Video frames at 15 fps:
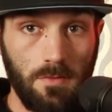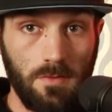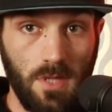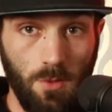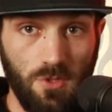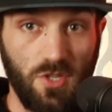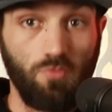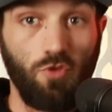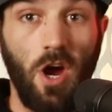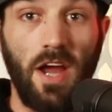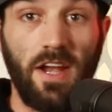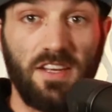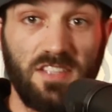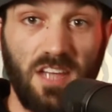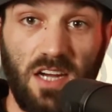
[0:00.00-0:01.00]
There were some
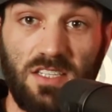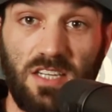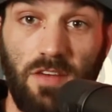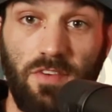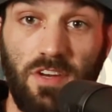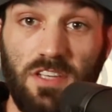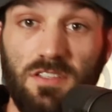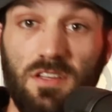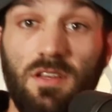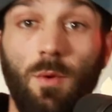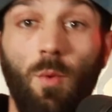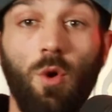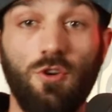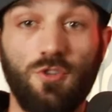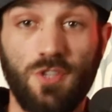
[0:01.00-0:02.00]
riotous activities and there
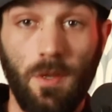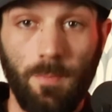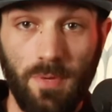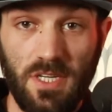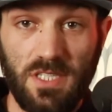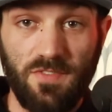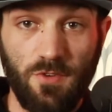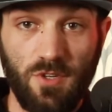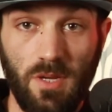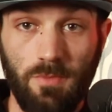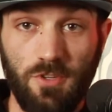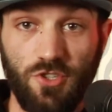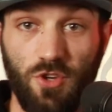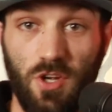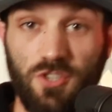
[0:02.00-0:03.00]
were some peaceful
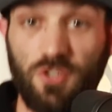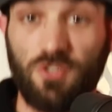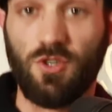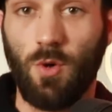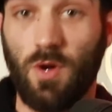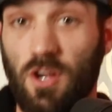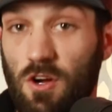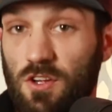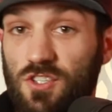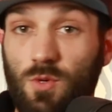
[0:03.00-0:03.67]
demonstrations going on,